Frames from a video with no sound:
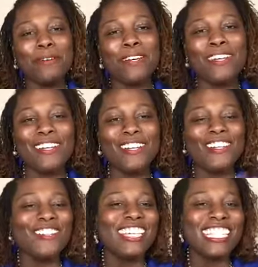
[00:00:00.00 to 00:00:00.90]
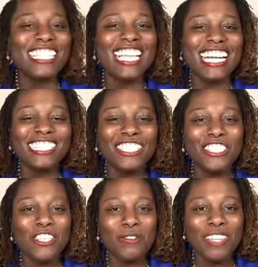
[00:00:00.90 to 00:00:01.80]
It's Dr.
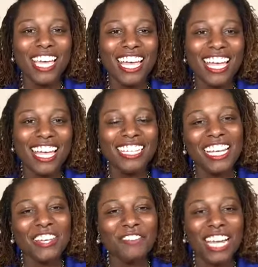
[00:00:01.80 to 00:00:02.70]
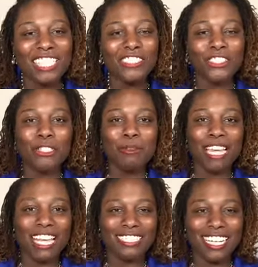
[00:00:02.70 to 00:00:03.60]
Cuvion of
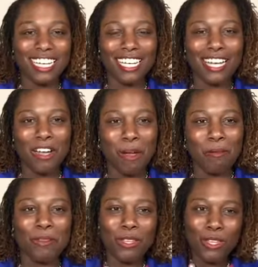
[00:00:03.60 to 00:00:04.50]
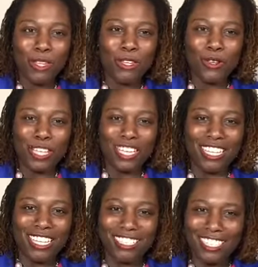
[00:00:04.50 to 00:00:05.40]
drcuvion.com. You good? How you
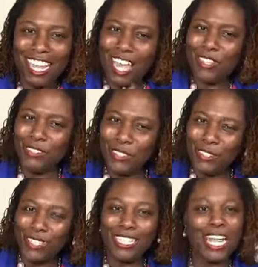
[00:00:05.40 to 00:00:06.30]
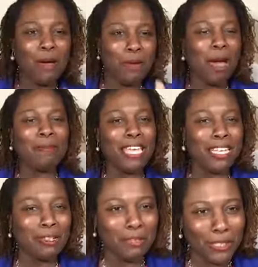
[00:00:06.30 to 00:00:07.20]
doing? How mama and them doing?
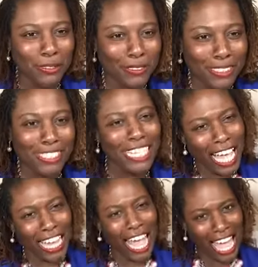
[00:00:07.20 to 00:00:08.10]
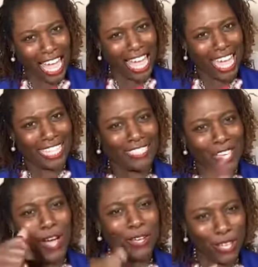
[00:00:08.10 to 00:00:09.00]
Y'all alright? Y'all good?
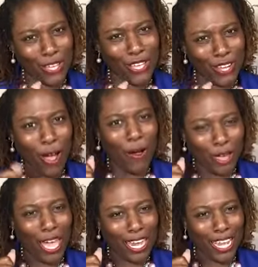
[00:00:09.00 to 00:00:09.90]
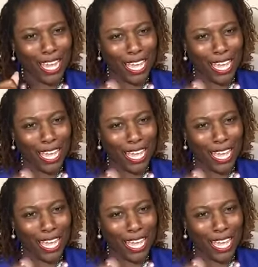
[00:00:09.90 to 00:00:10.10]
Okay then.